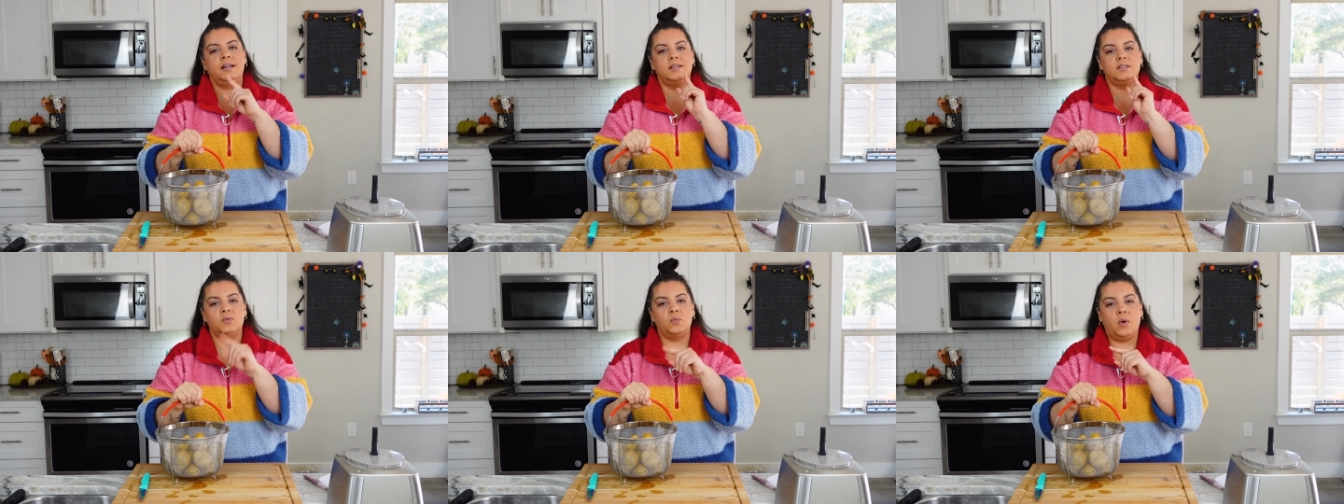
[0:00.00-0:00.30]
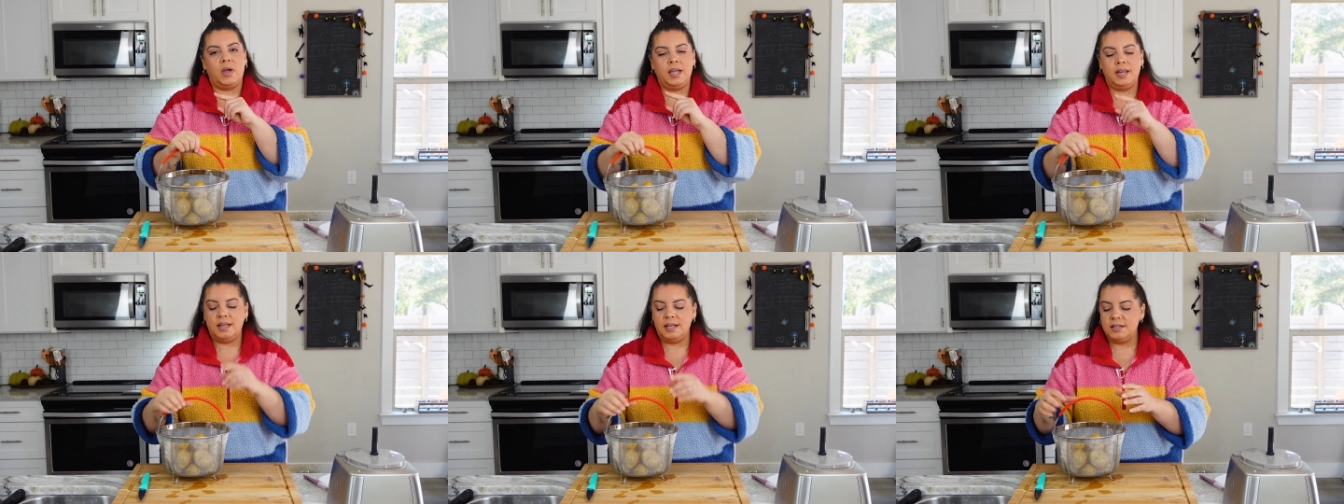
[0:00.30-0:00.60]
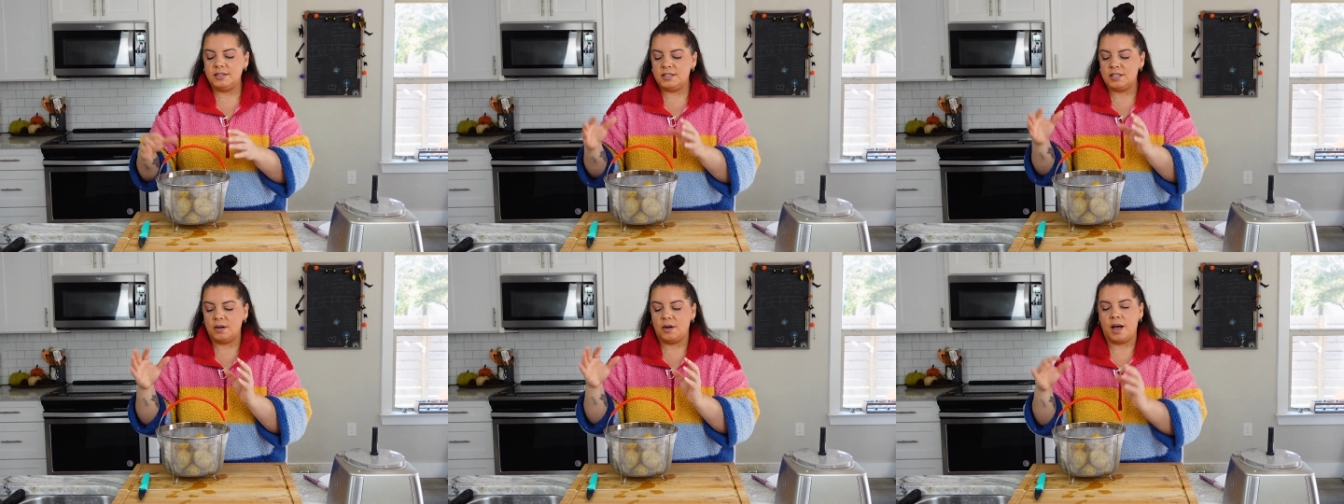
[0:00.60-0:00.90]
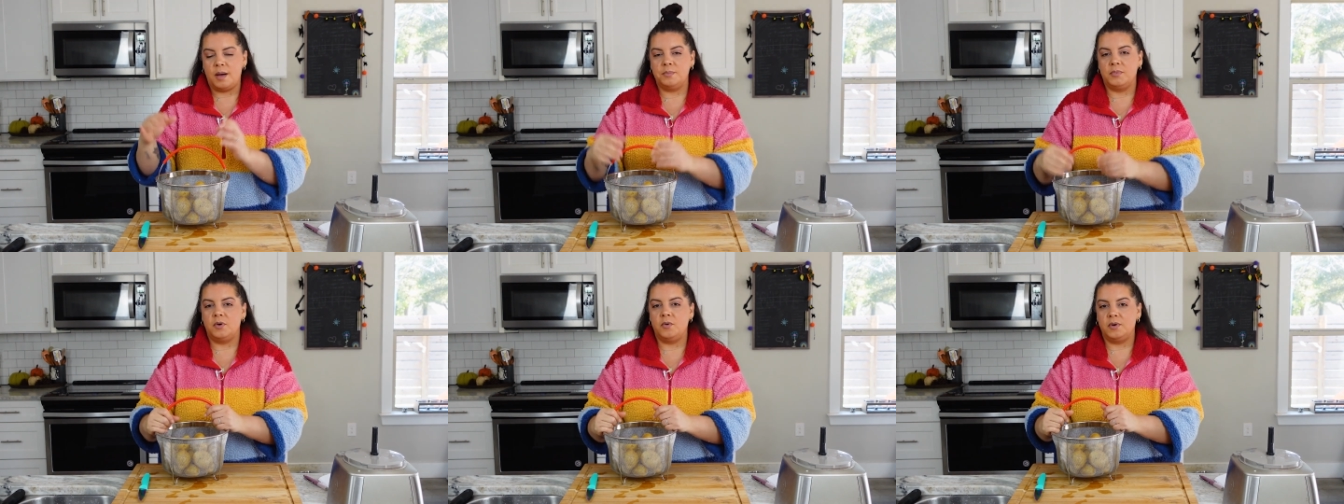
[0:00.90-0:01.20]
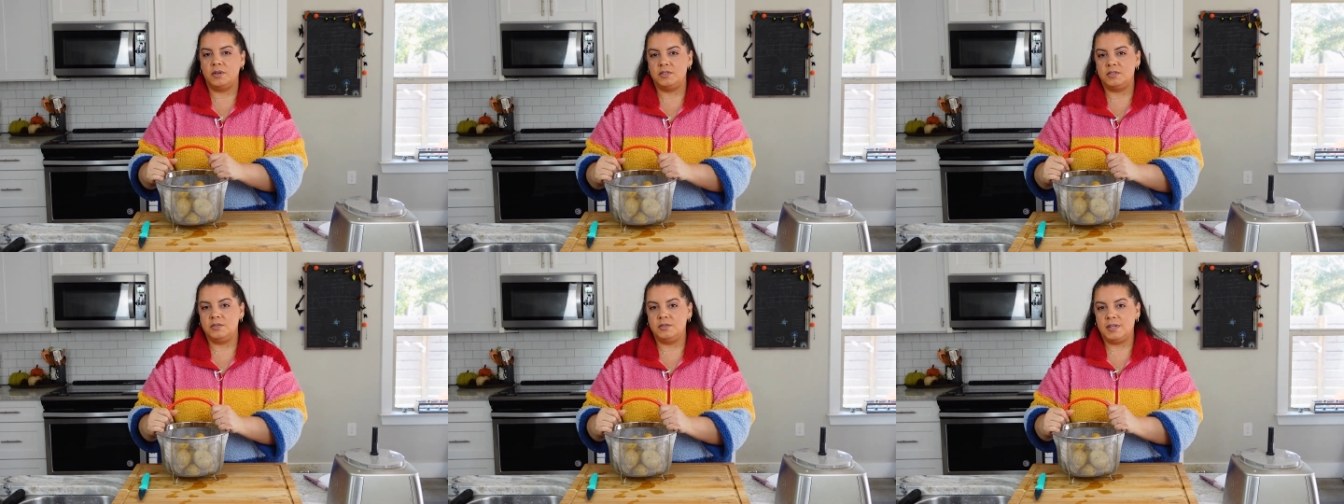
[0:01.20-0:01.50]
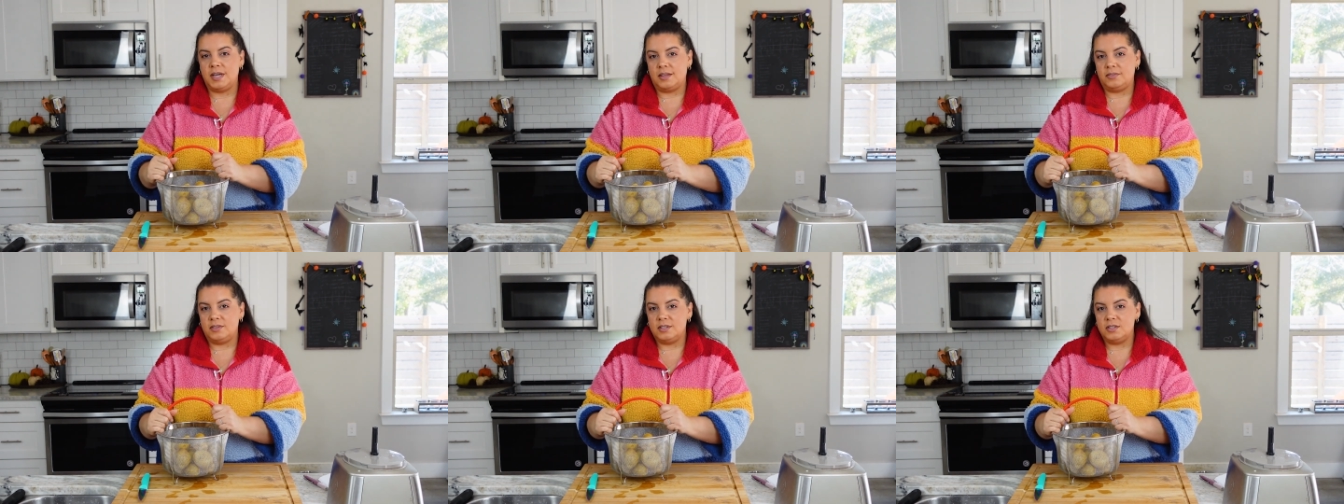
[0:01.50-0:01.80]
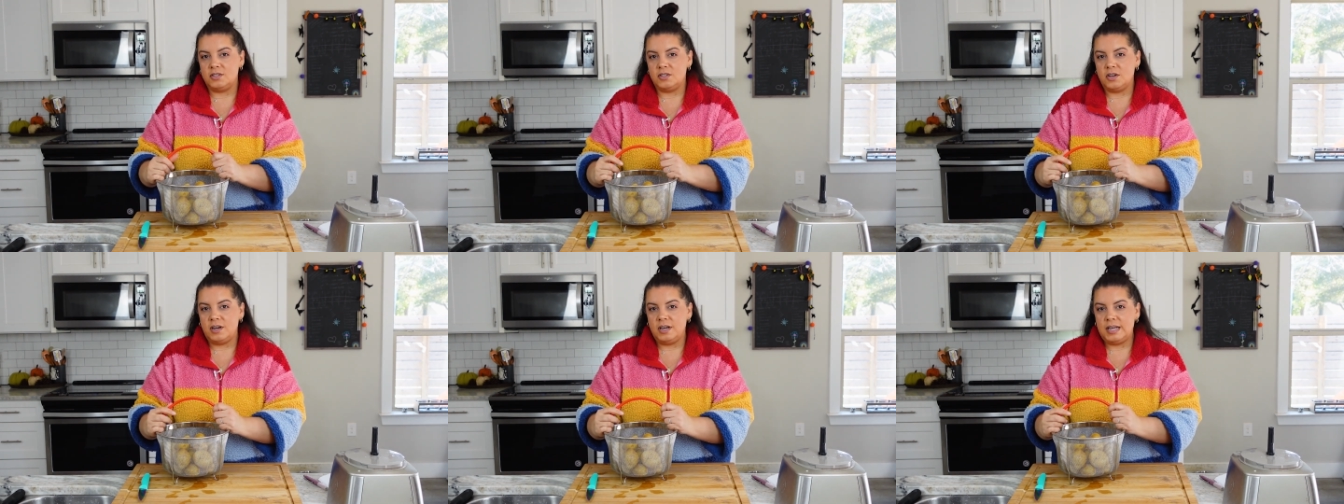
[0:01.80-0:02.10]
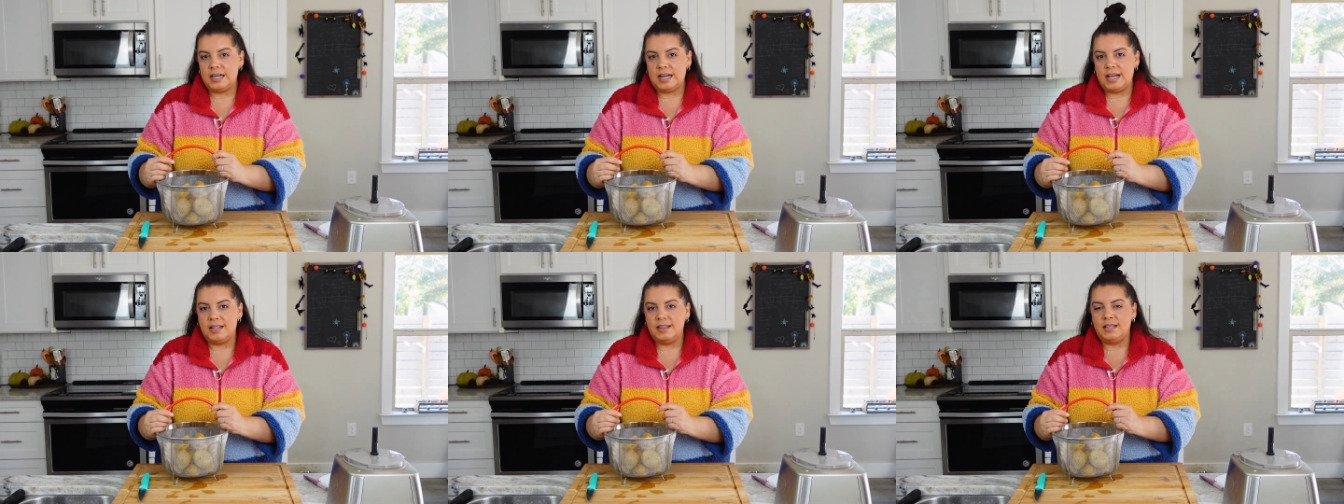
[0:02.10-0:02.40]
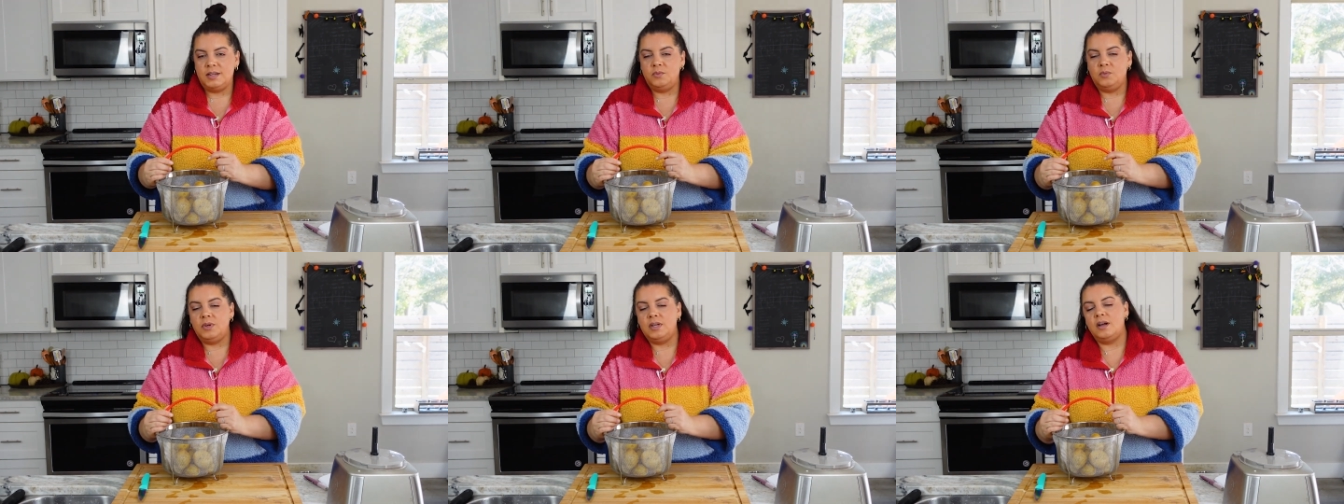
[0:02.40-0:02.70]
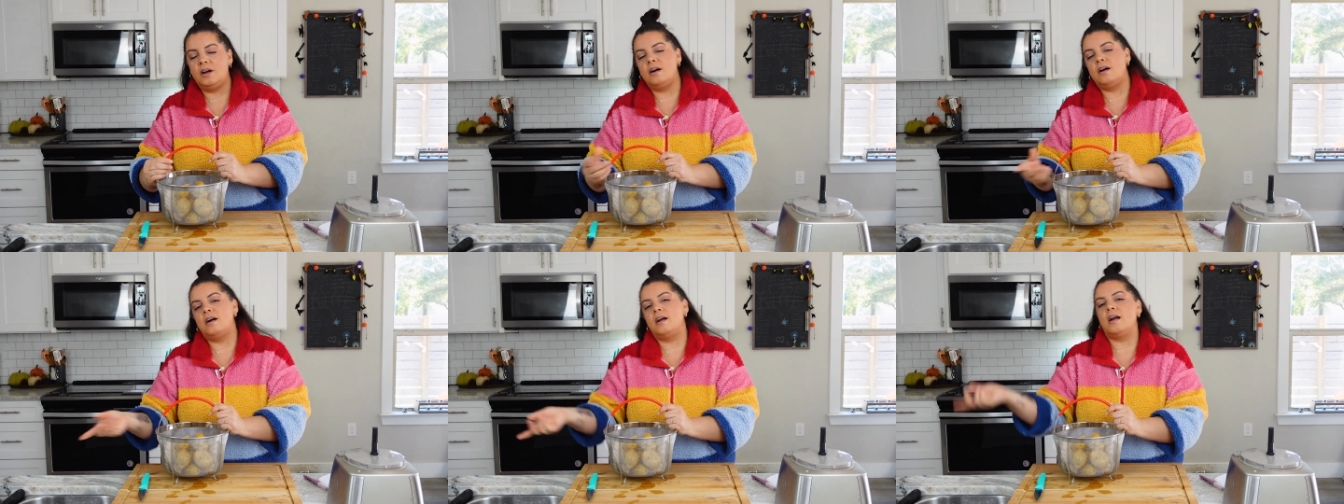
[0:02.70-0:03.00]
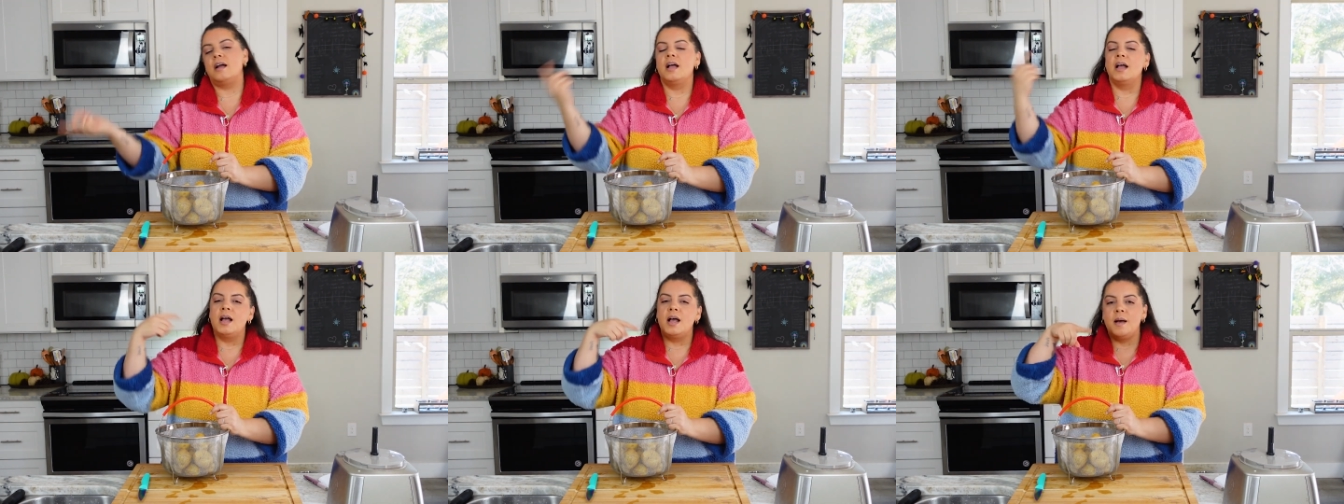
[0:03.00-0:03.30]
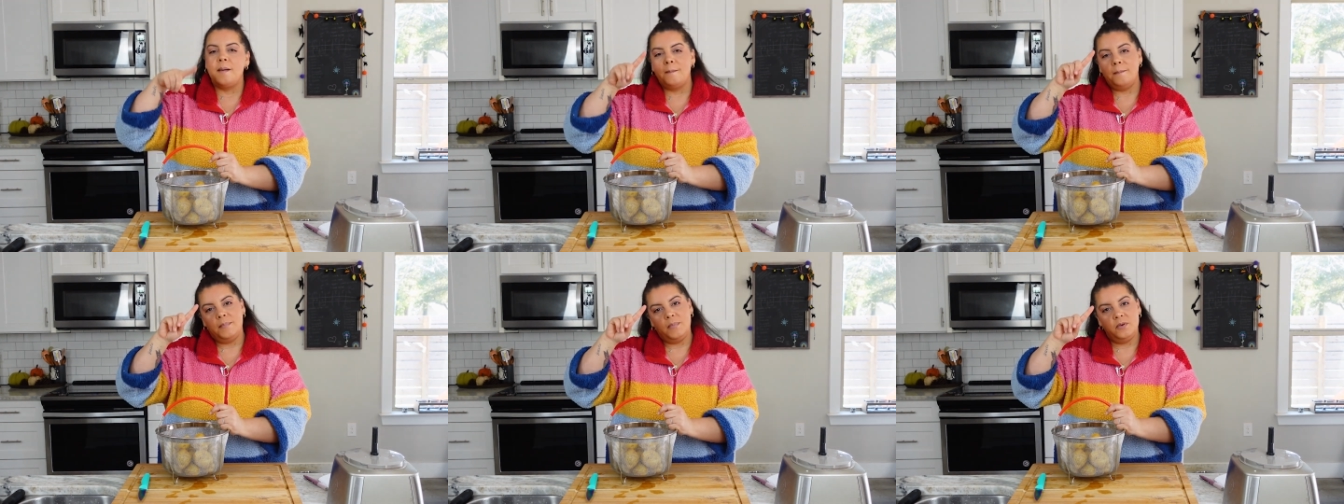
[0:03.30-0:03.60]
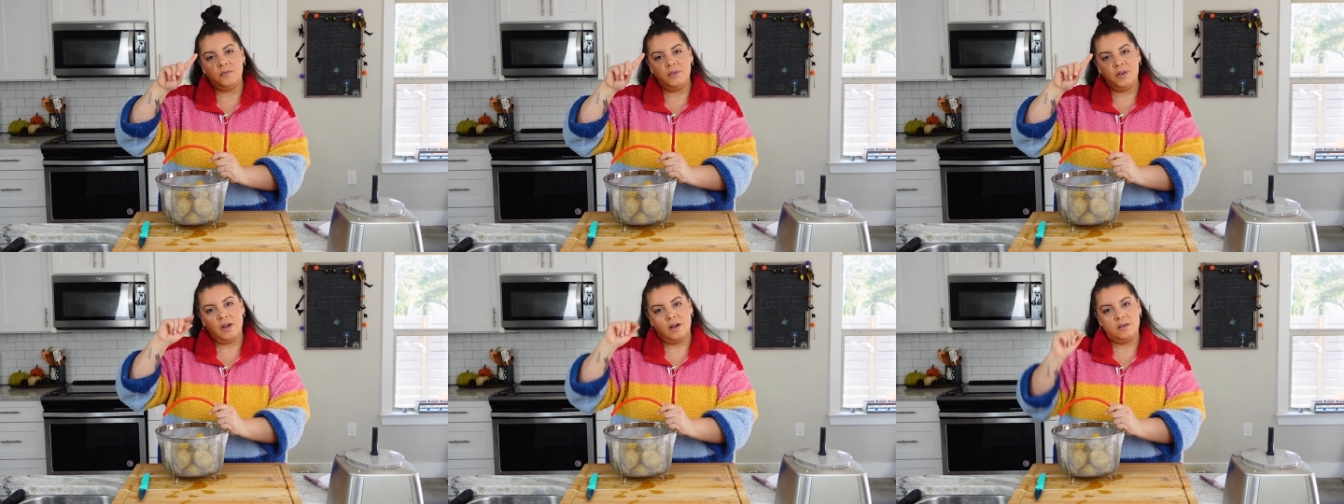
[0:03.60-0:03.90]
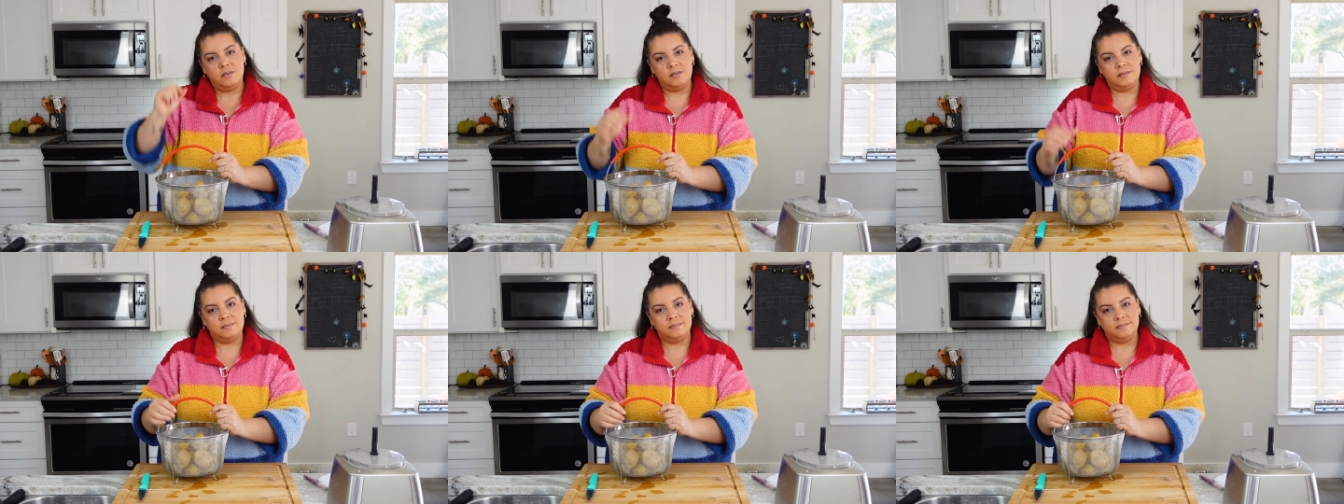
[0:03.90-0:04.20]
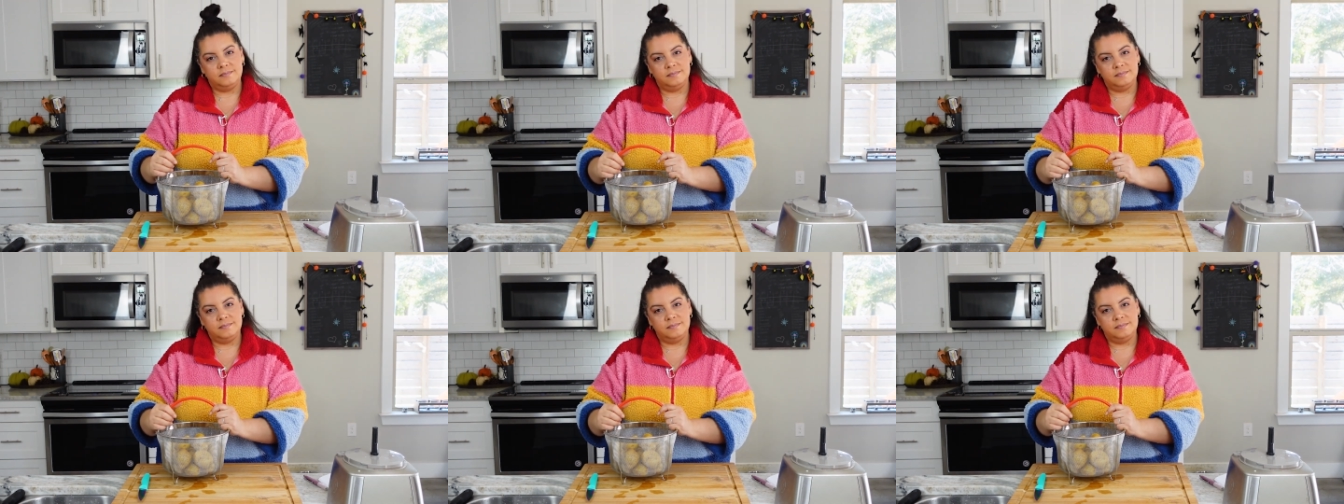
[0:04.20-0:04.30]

is waiting, so I'm going to get this started and then we are moving on.